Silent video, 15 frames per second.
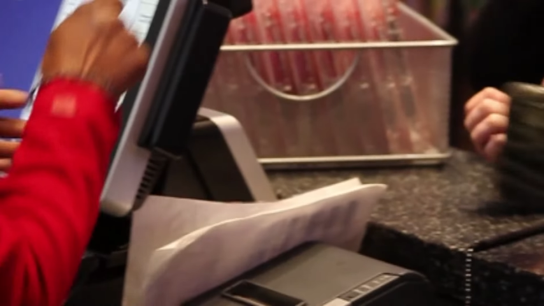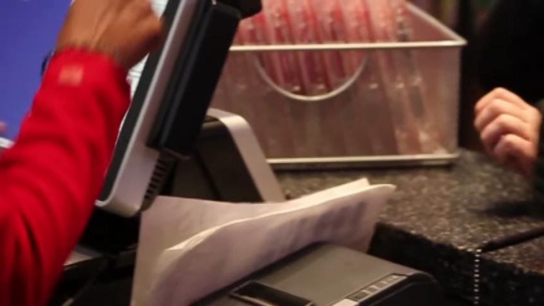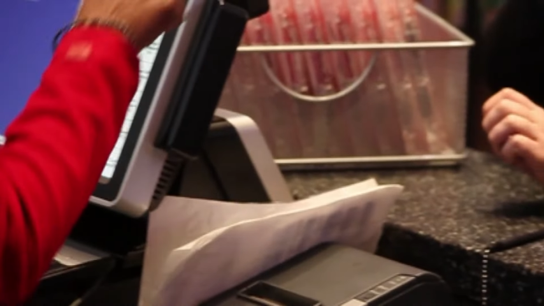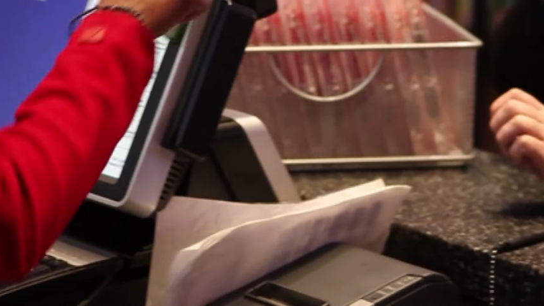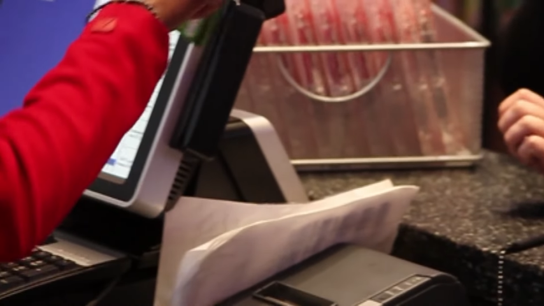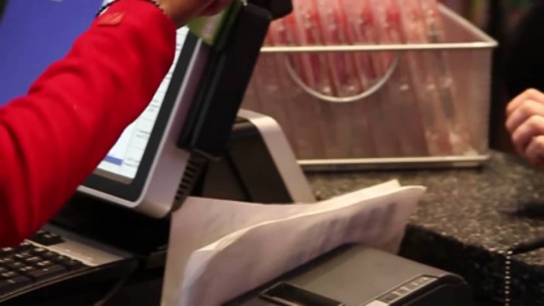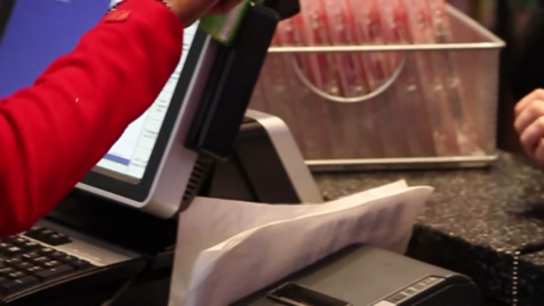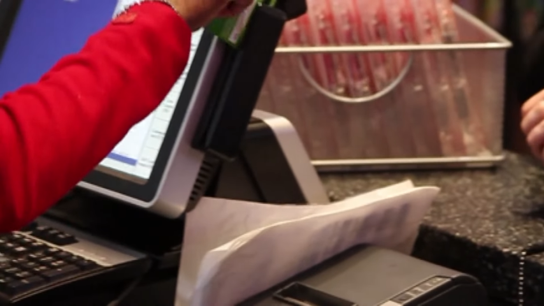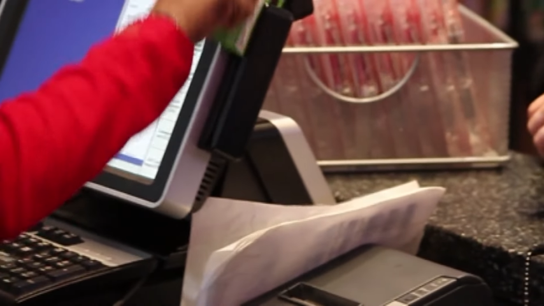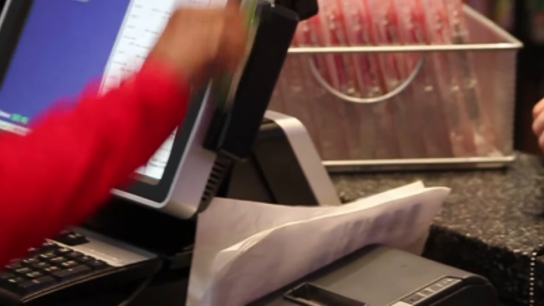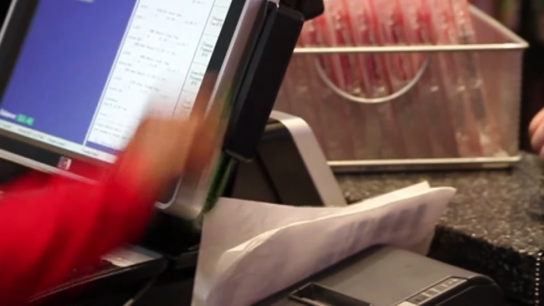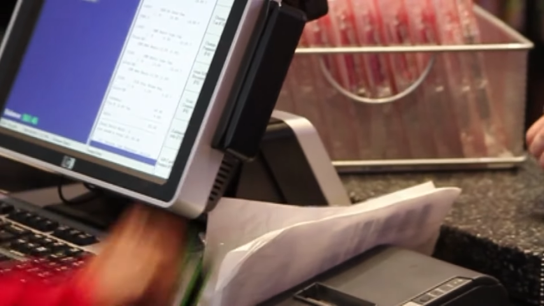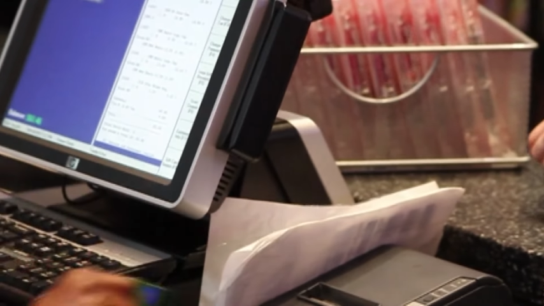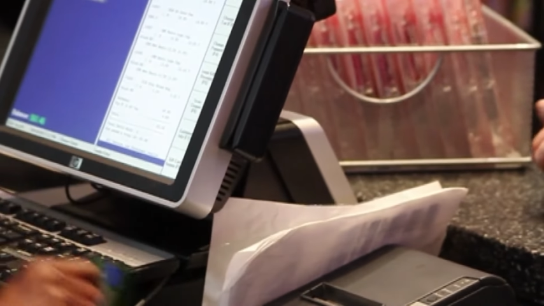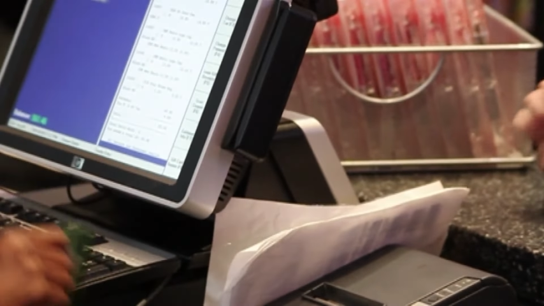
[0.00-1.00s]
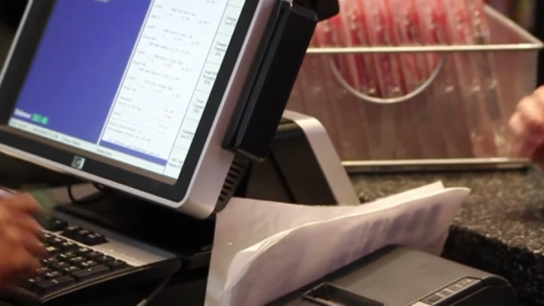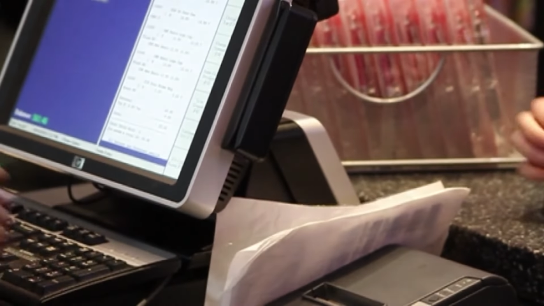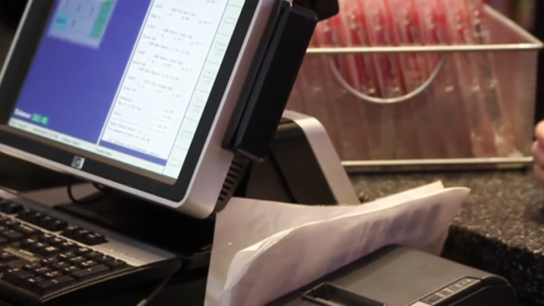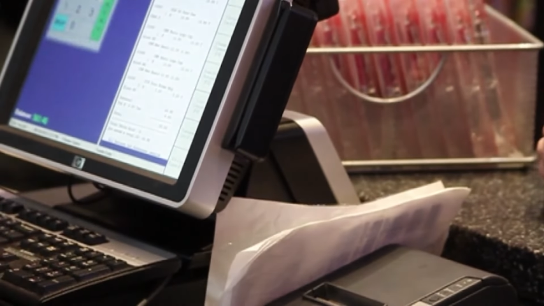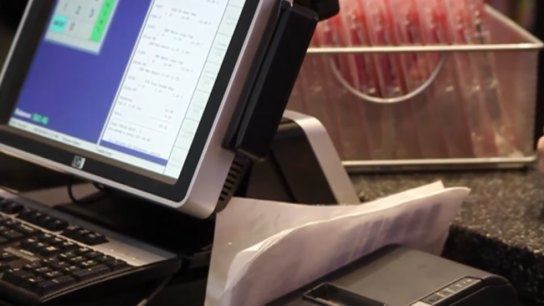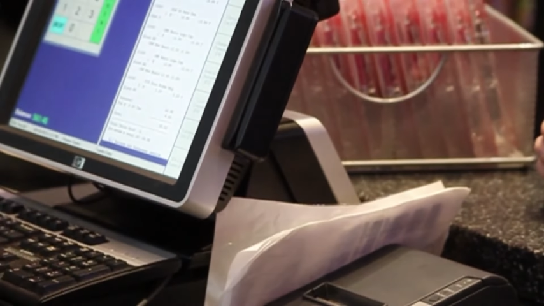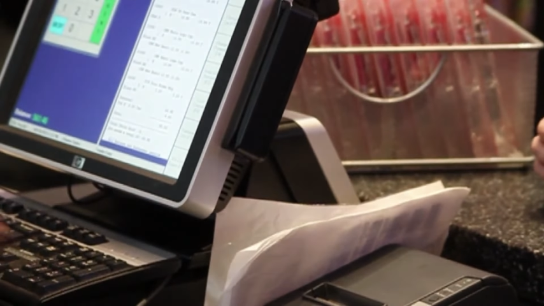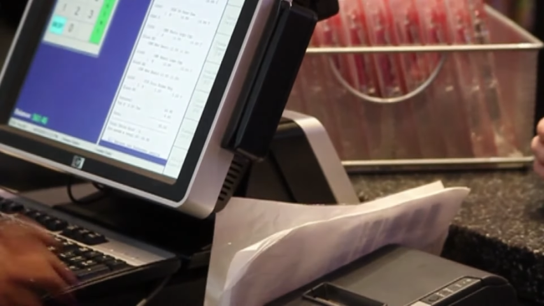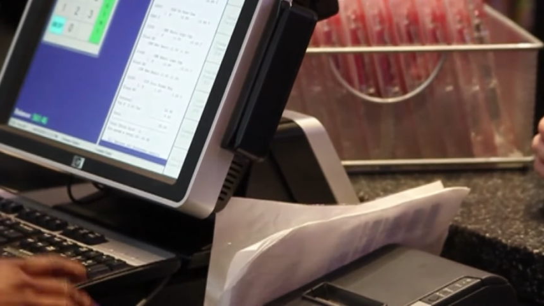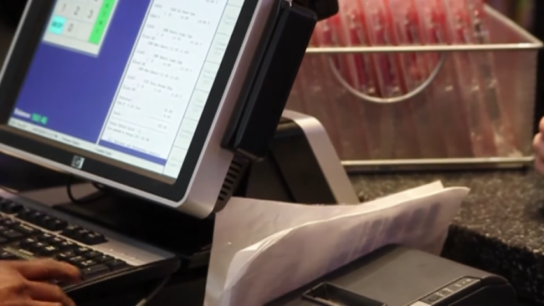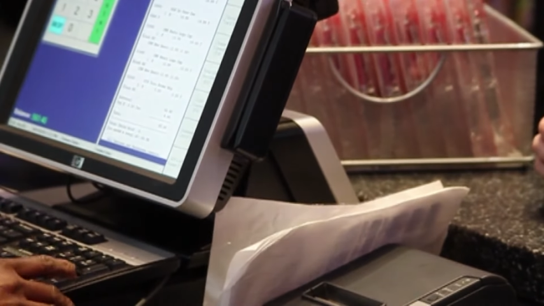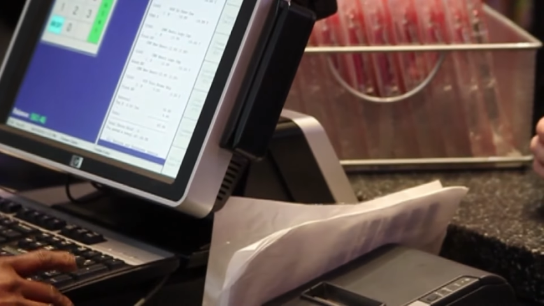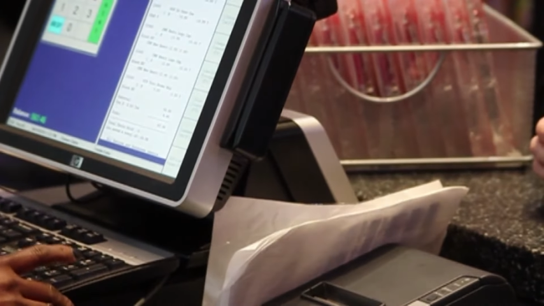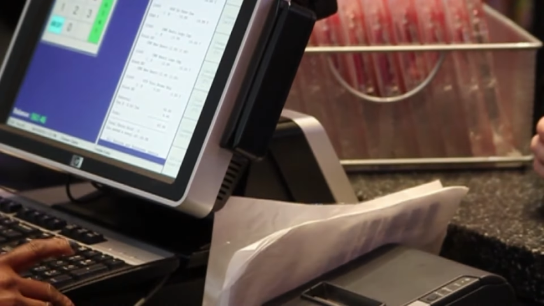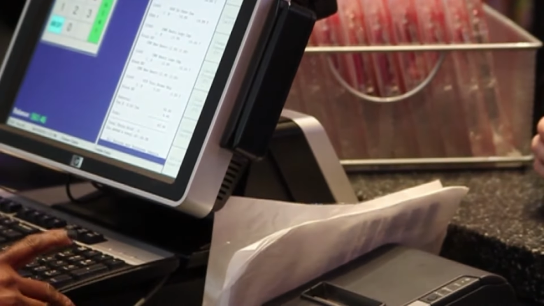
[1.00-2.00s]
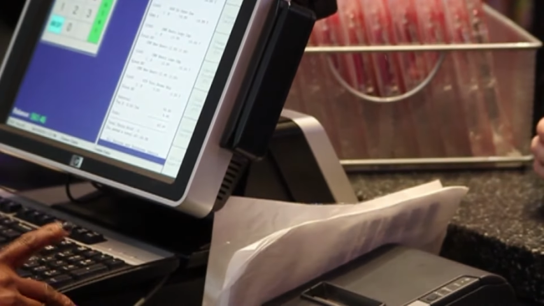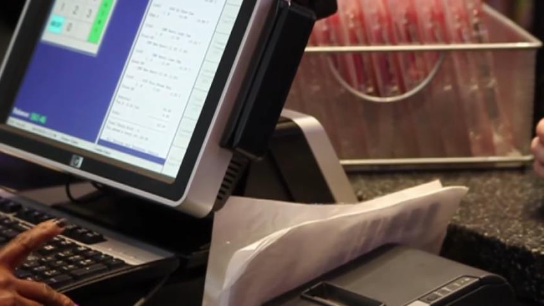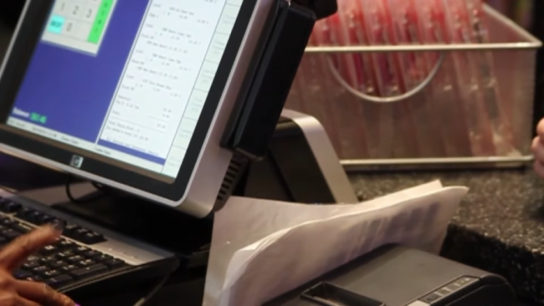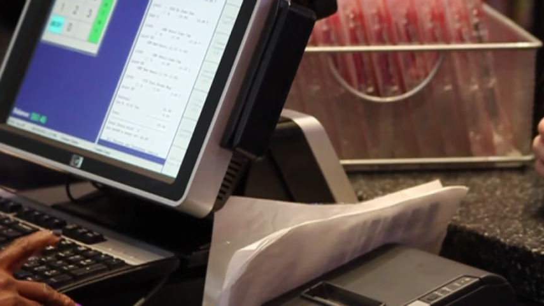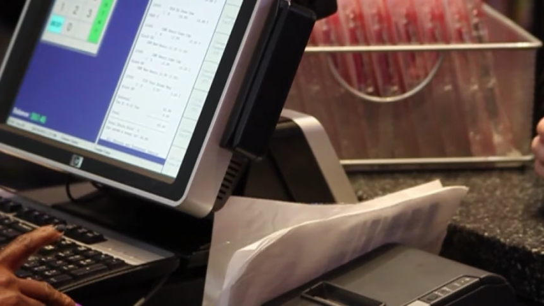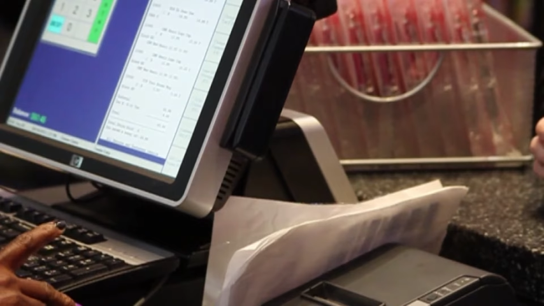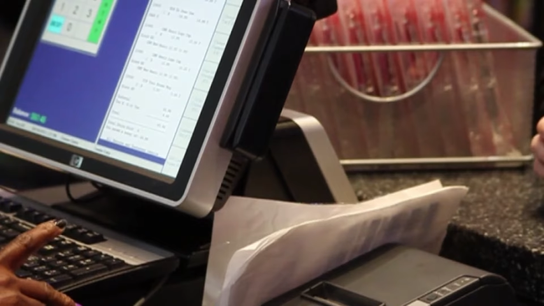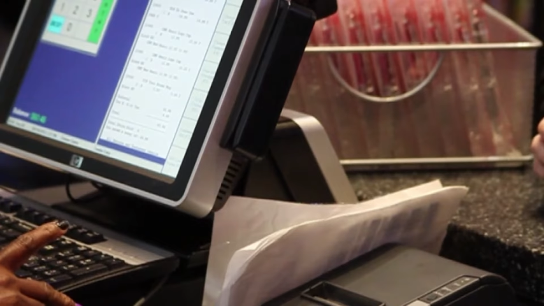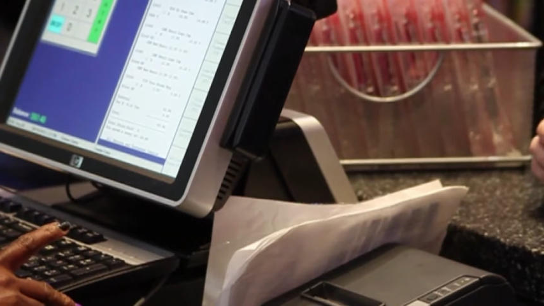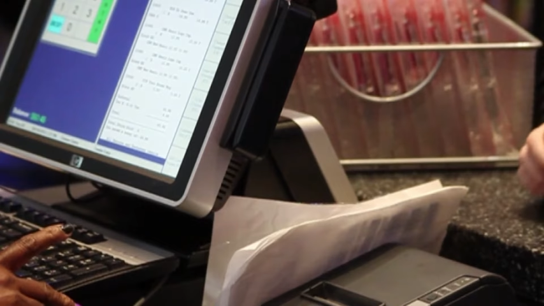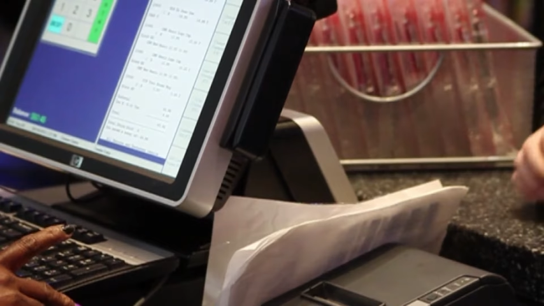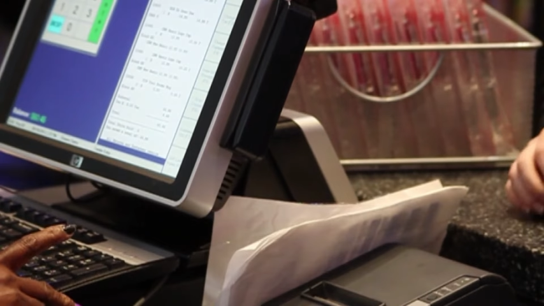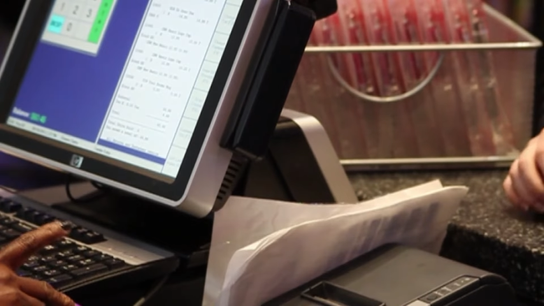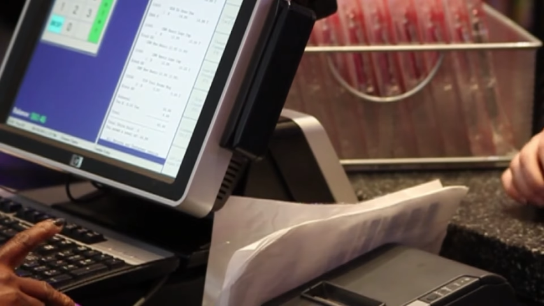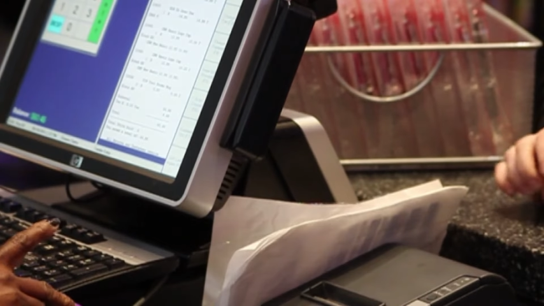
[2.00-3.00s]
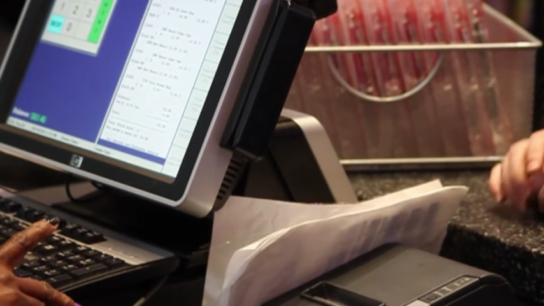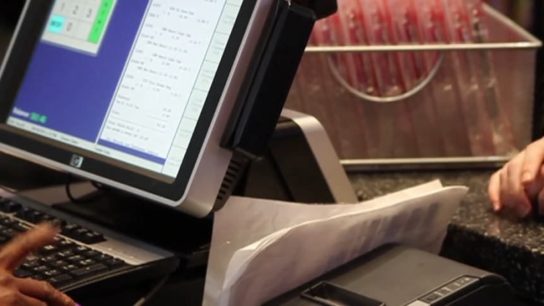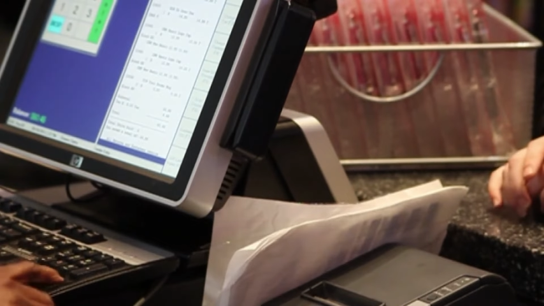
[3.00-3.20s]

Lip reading: (no speaker visible)